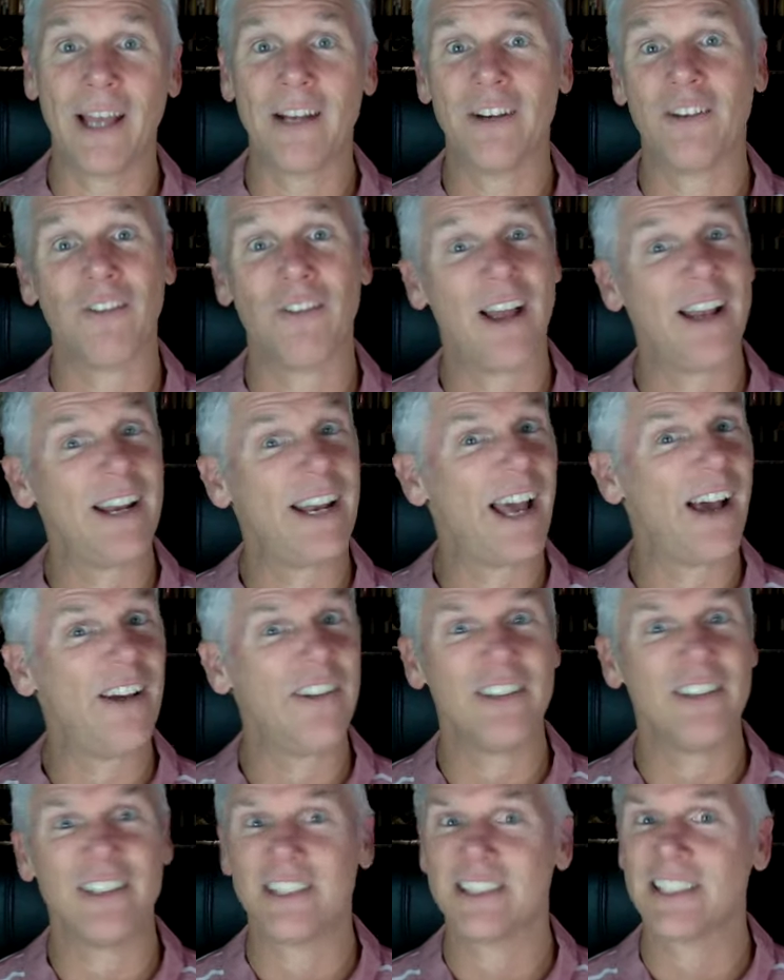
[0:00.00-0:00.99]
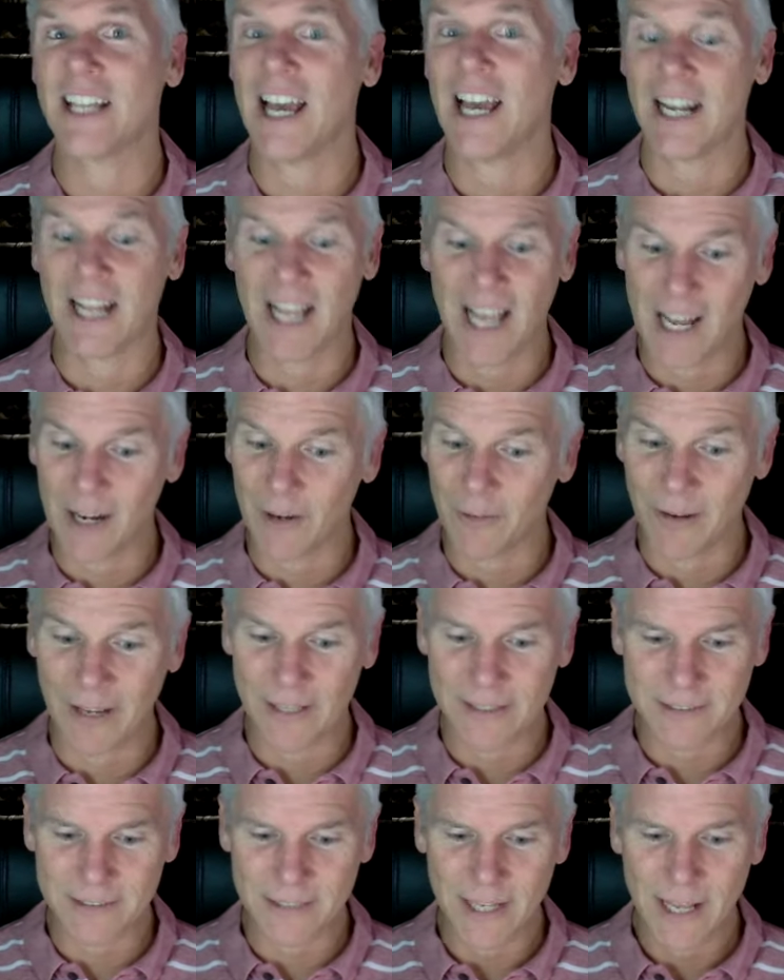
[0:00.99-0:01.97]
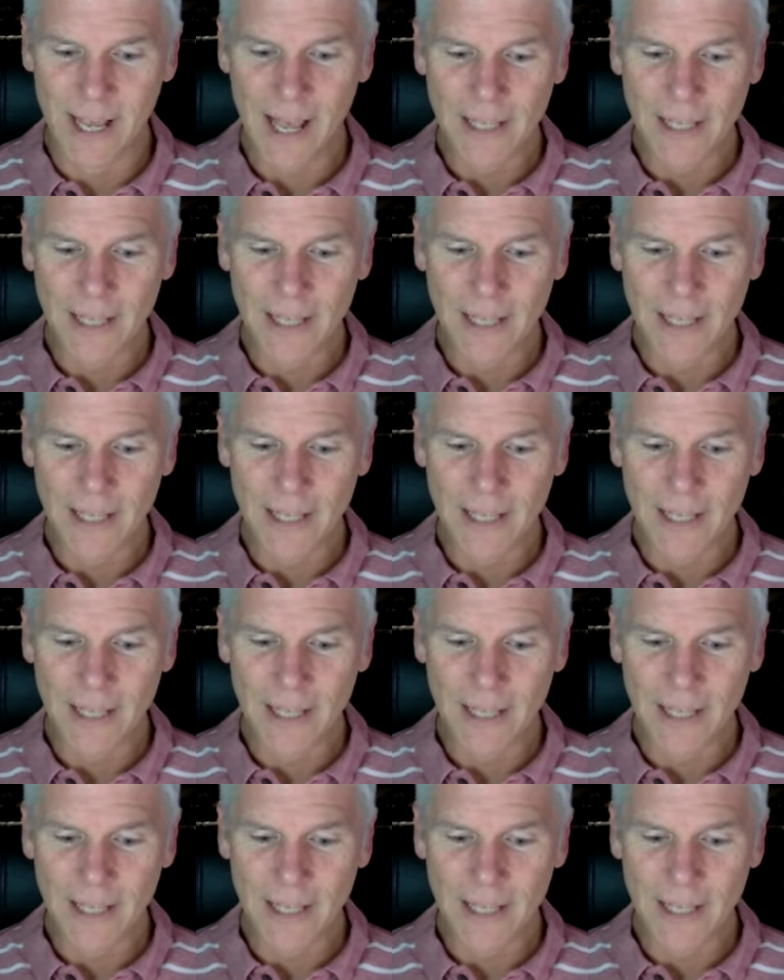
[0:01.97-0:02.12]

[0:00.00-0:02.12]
And you're right now, you just got to kind of rest.